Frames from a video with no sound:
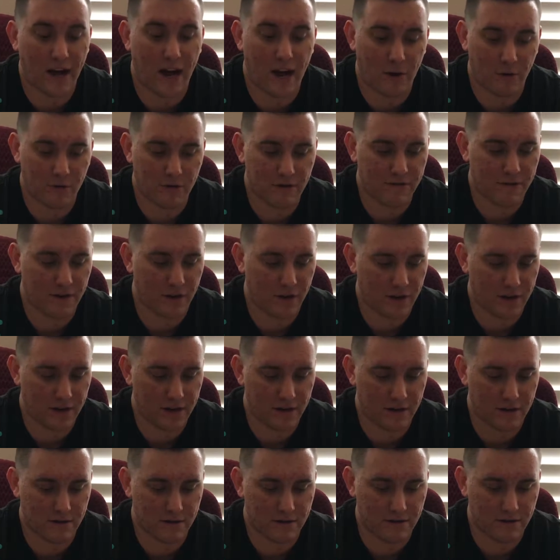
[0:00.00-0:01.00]
hour of
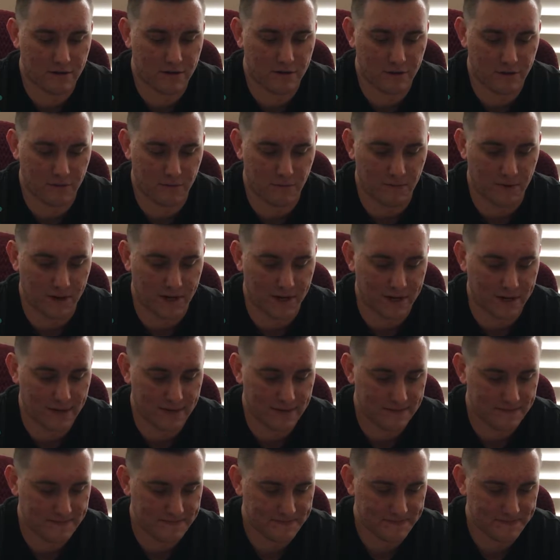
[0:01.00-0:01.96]
cardio through the week,